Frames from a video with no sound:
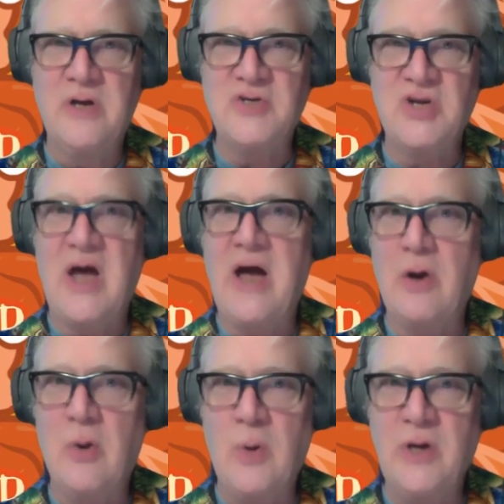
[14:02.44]

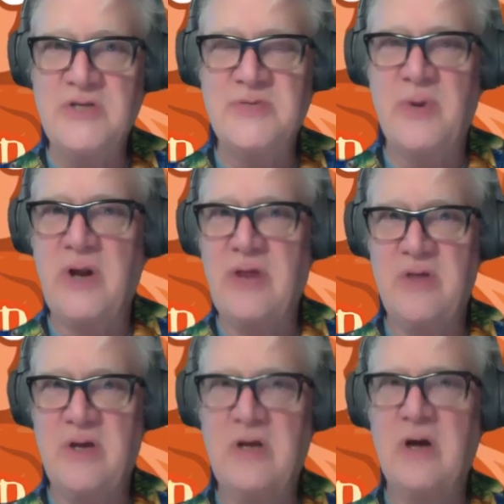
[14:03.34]
Chicago was, but I
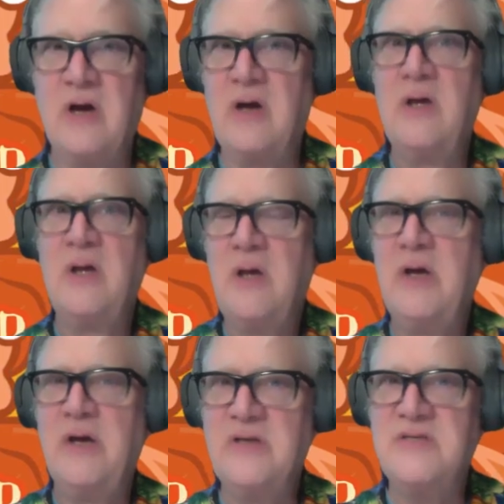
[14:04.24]
think,
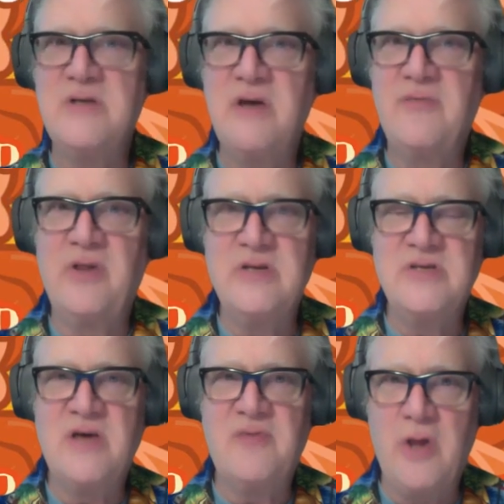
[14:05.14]
it's
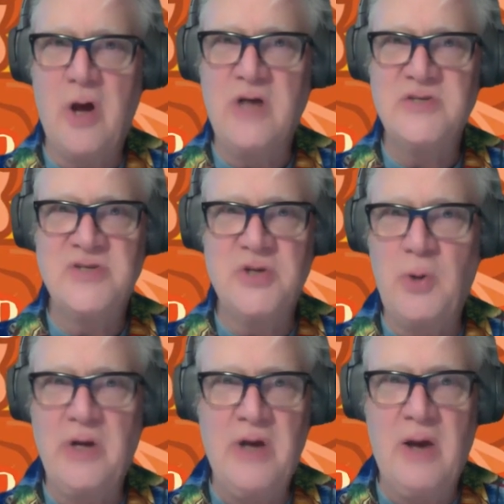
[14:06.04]
definitely Austin
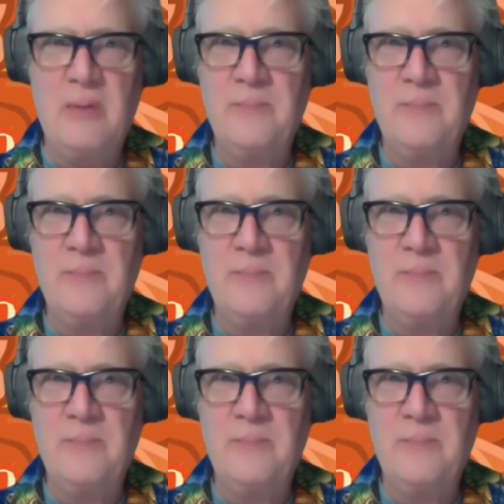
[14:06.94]
right now.